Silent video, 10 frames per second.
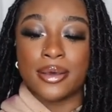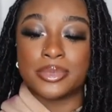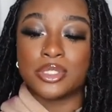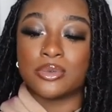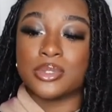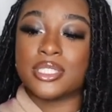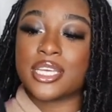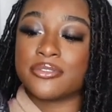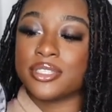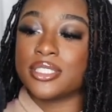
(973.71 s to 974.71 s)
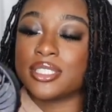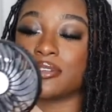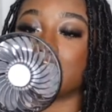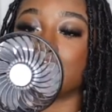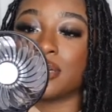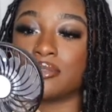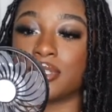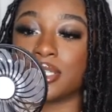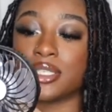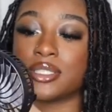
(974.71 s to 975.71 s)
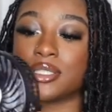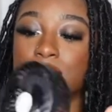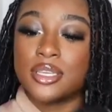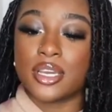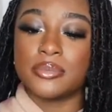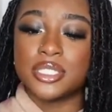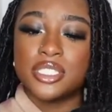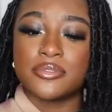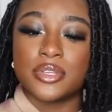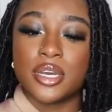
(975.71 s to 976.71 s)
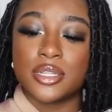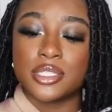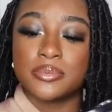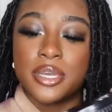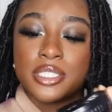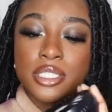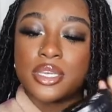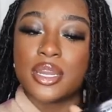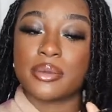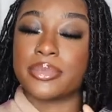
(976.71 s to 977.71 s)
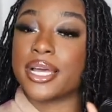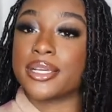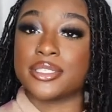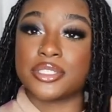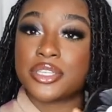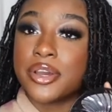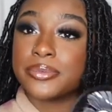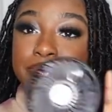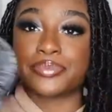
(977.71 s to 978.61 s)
So definitely love this. Comes in different colors, but I just got it in black because, you know,